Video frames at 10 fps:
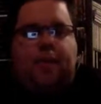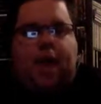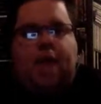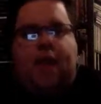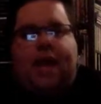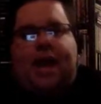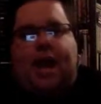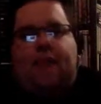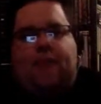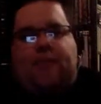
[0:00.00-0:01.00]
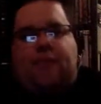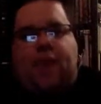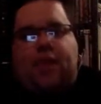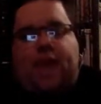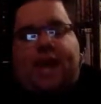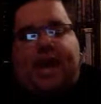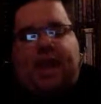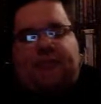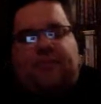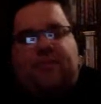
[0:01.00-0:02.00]
and they have the they
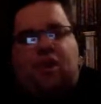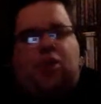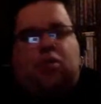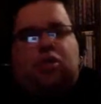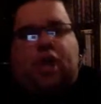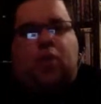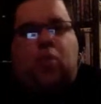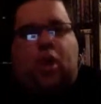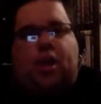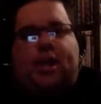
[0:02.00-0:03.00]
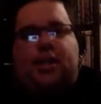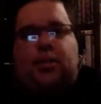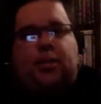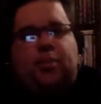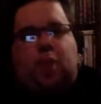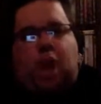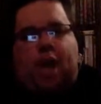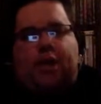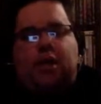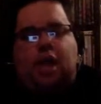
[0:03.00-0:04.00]
have the final say what needs to be
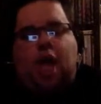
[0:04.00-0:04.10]
played.